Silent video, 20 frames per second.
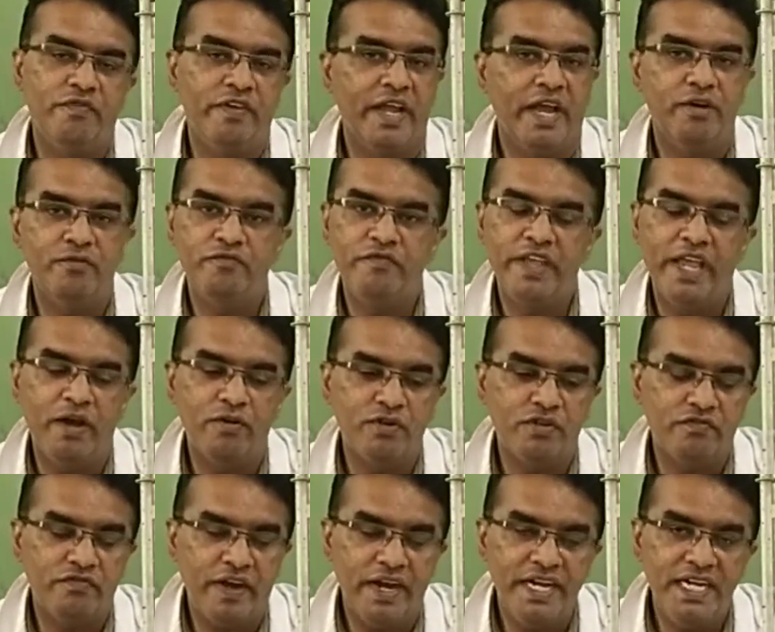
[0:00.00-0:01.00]
have, we have
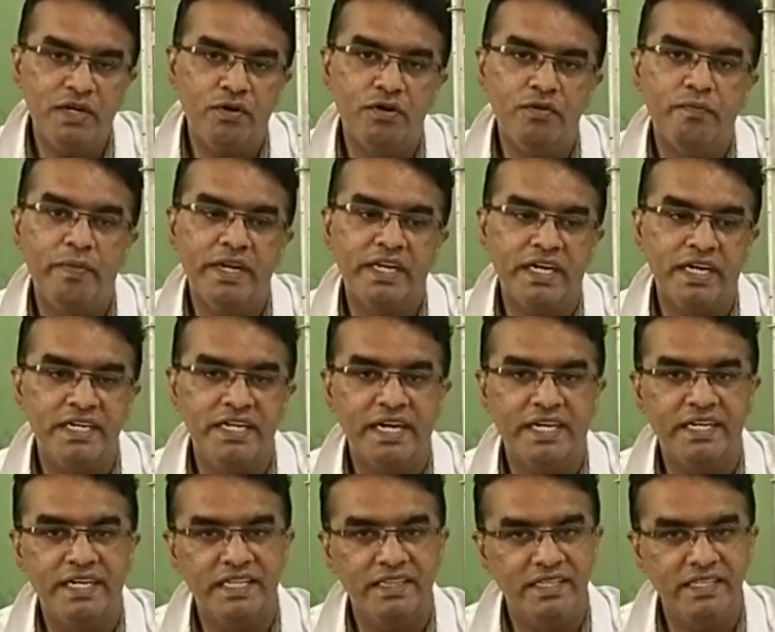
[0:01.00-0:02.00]
to find out by
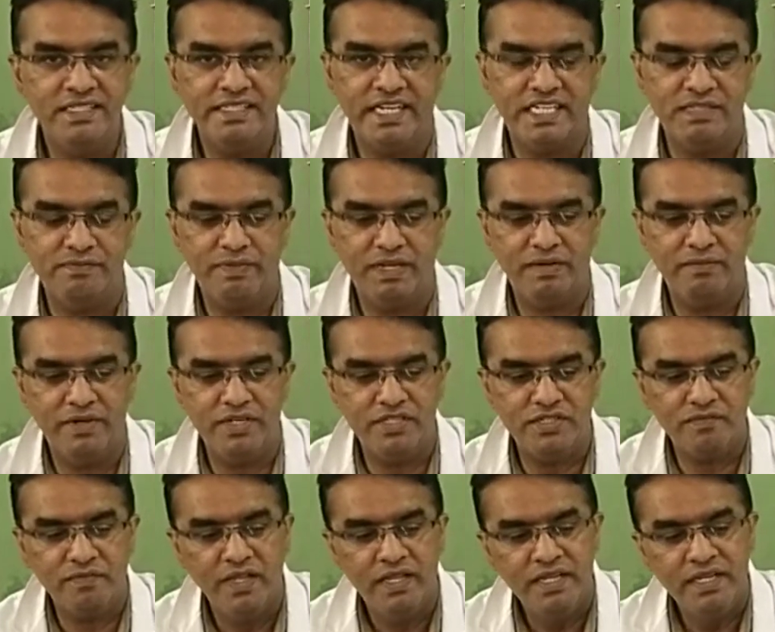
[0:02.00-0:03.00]
conducting this
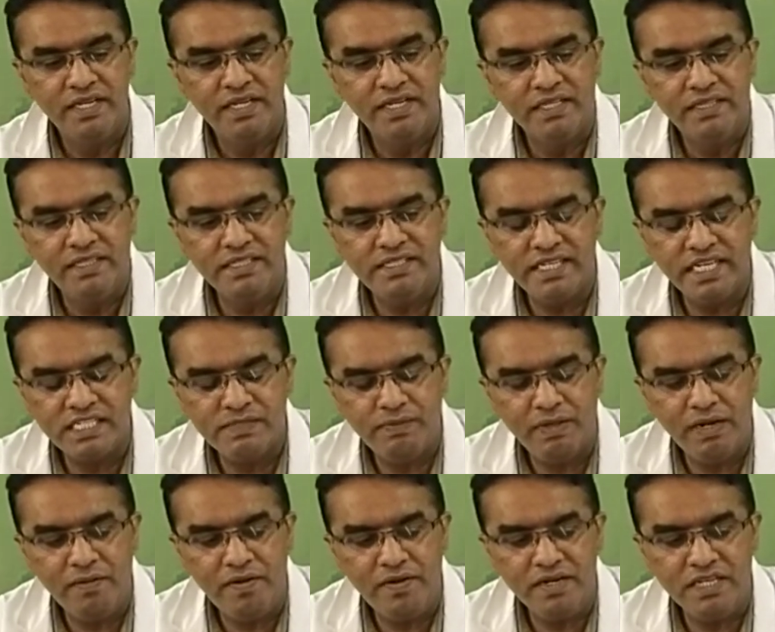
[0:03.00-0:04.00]
experiment. This
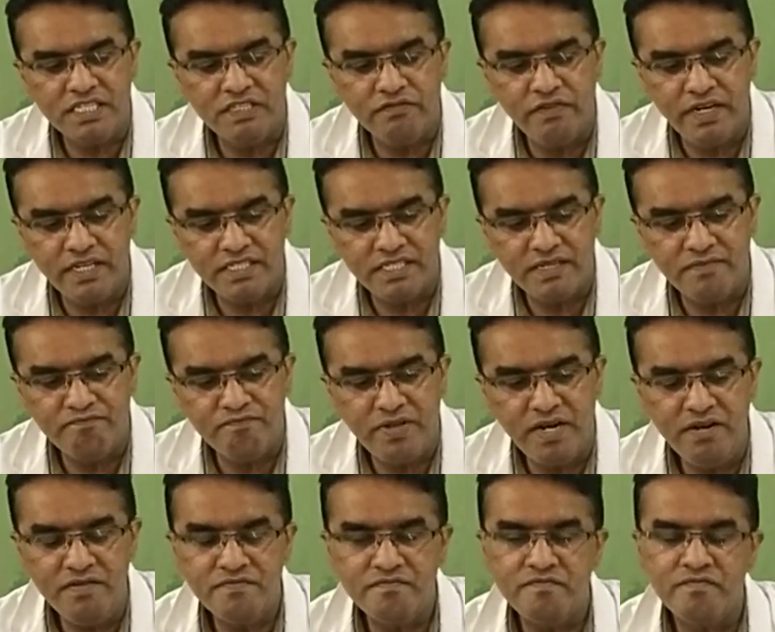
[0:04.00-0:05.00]
experiment is very
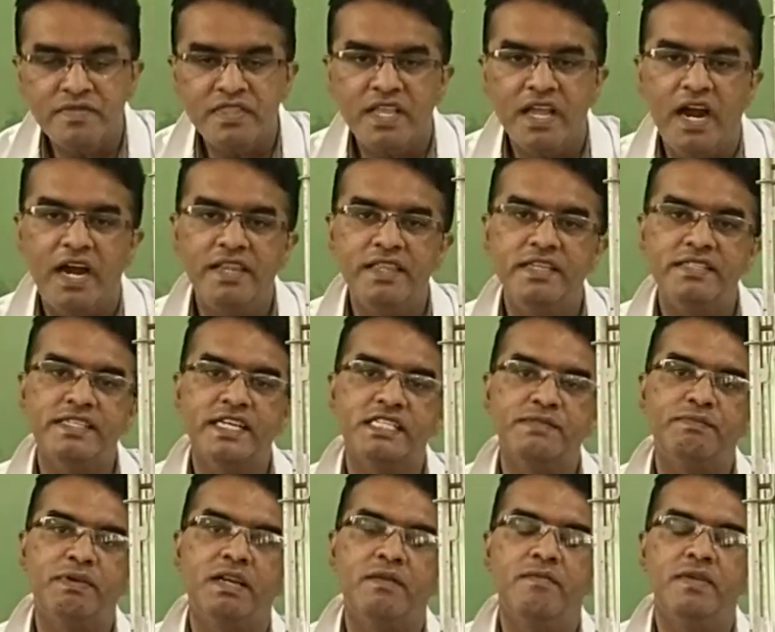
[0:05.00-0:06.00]
simple and this
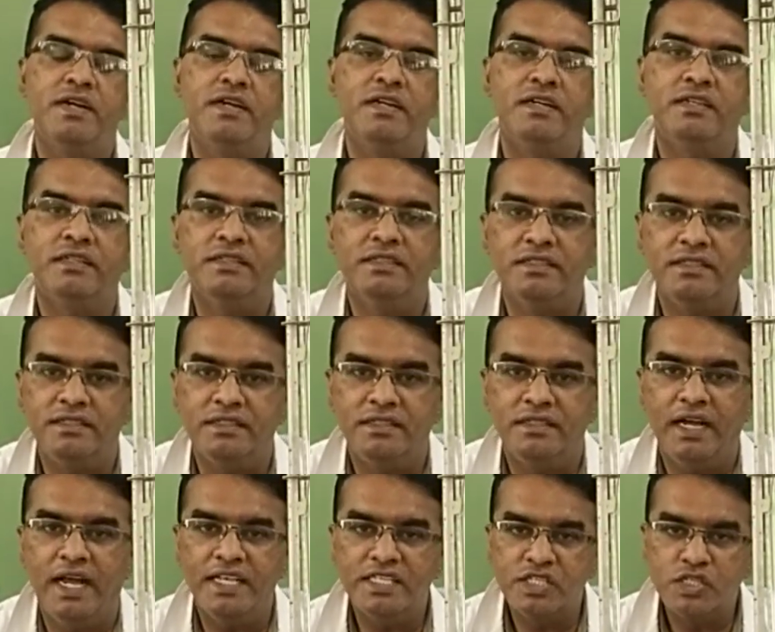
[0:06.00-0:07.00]
experiment
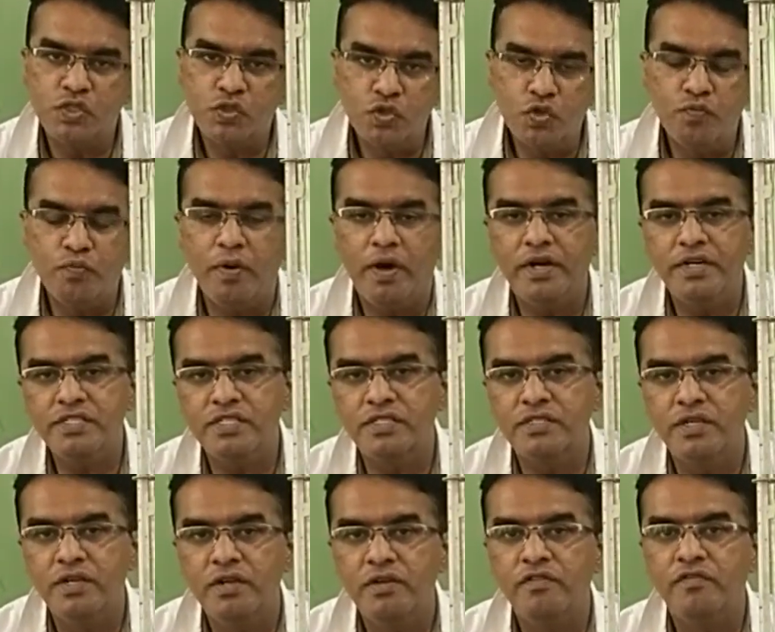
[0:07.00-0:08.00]
uh, has two
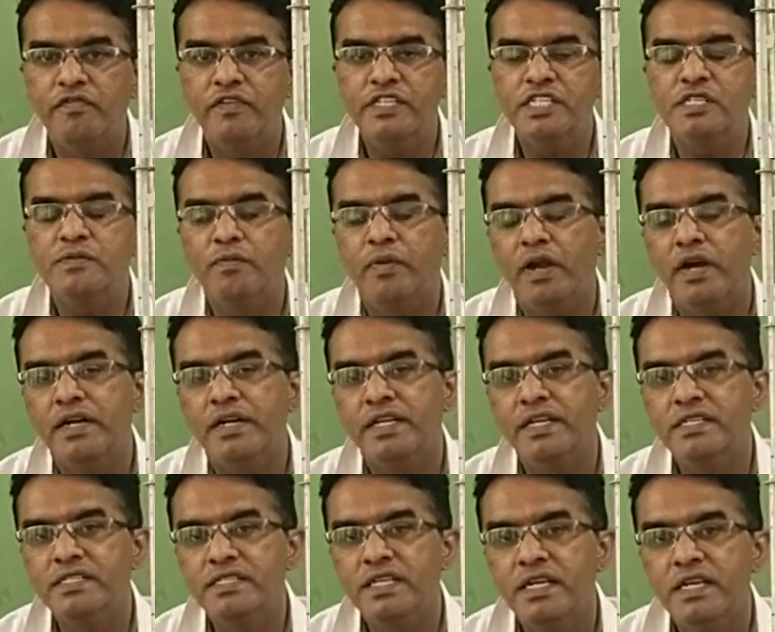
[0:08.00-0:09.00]
parts. First part
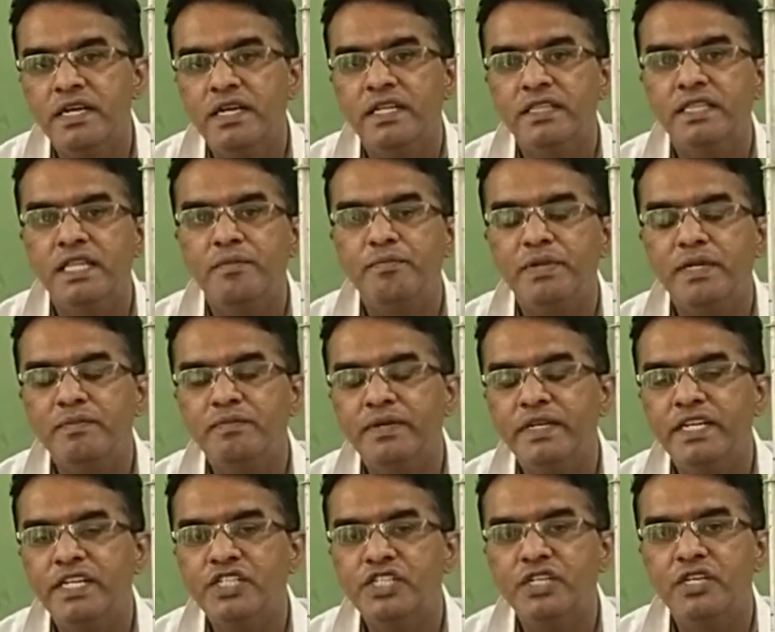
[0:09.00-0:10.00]
is the
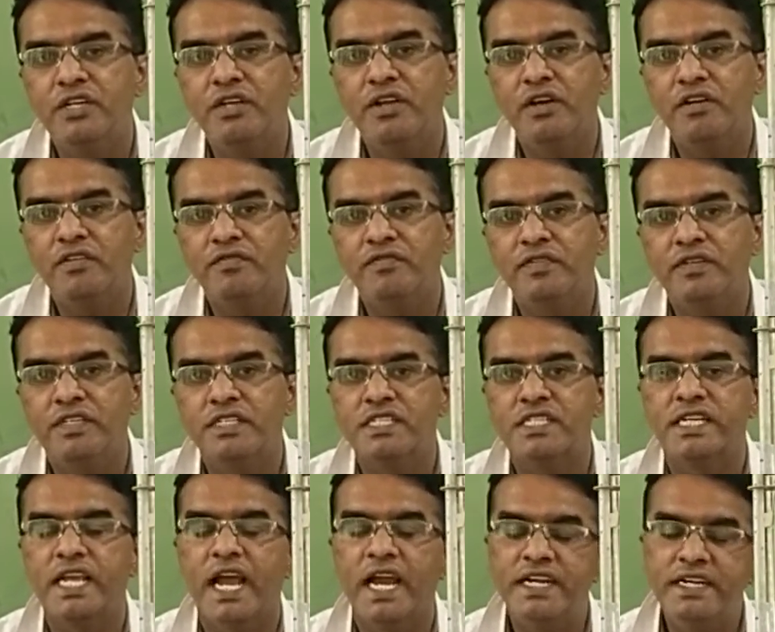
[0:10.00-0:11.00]
preparation of
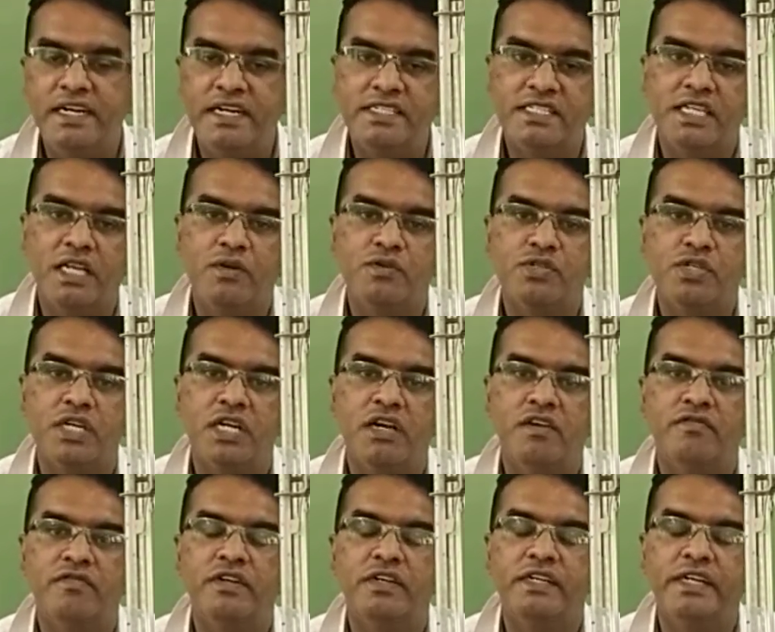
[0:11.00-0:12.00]
standard solution
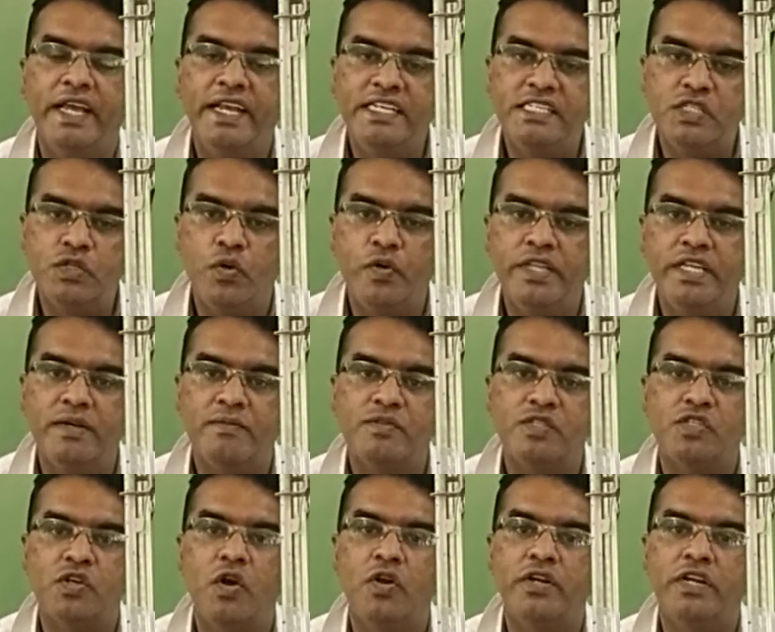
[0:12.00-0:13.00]
of disodium
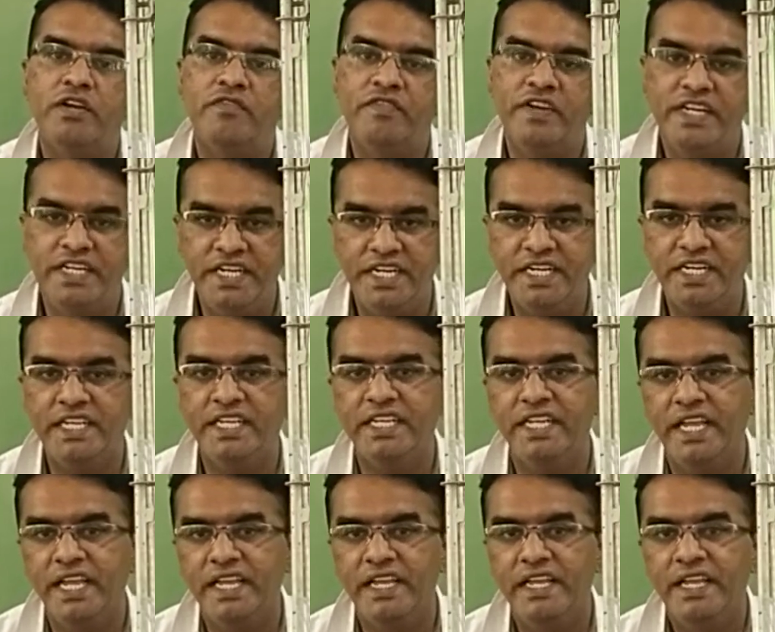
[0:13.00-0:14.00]
salt of
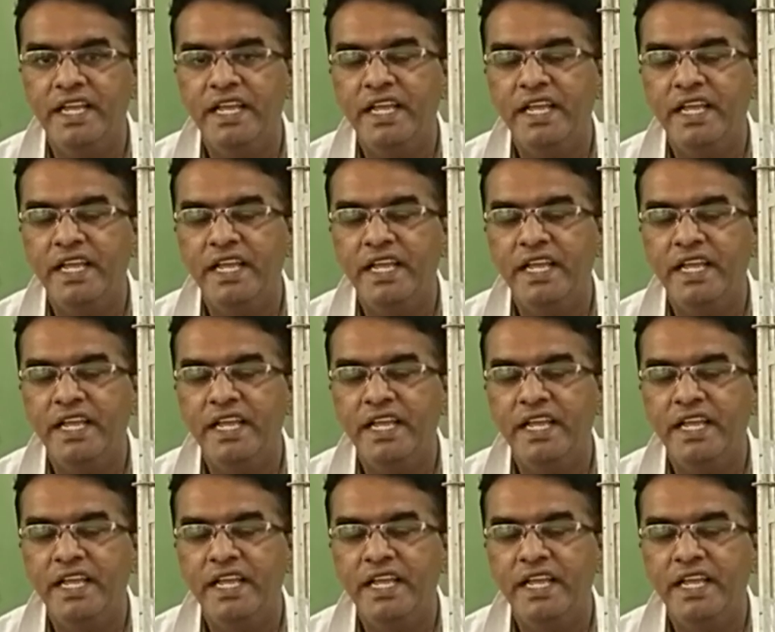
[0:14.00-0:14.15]
EDTA.